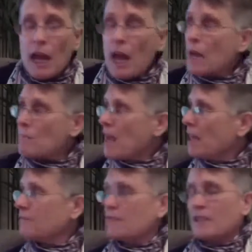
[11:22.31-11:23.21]
and
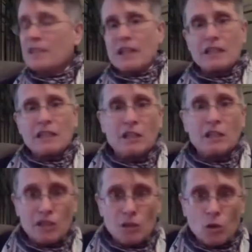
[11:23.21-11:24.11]
manifest things into
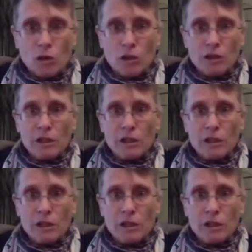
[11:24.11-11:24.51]
this world.